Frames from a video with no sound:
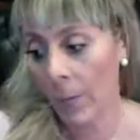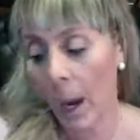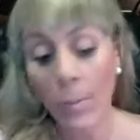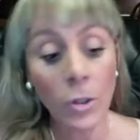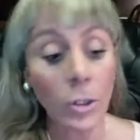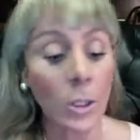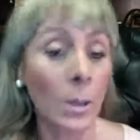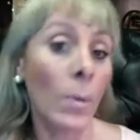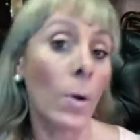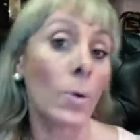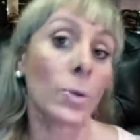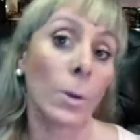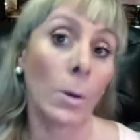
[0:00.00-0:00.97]
I'm using the
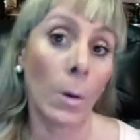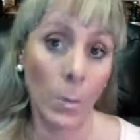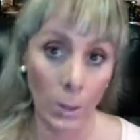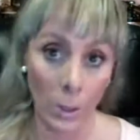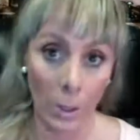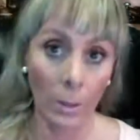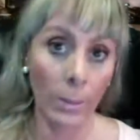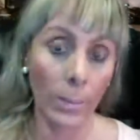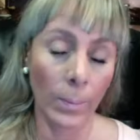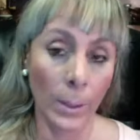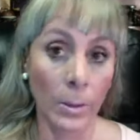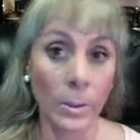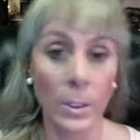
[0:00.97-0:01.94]
motion code chart
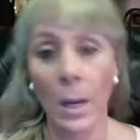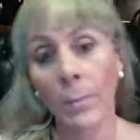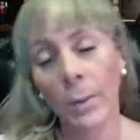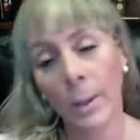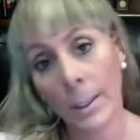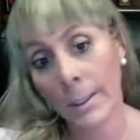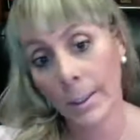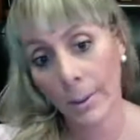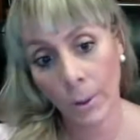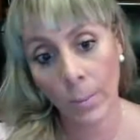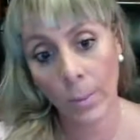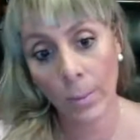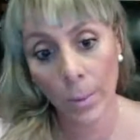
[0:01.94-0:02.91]
because I'm releasing
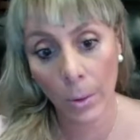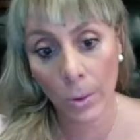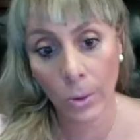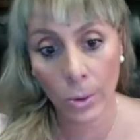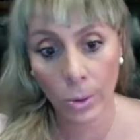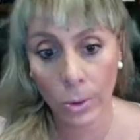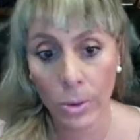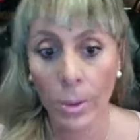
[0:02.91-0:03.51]
trap emotions.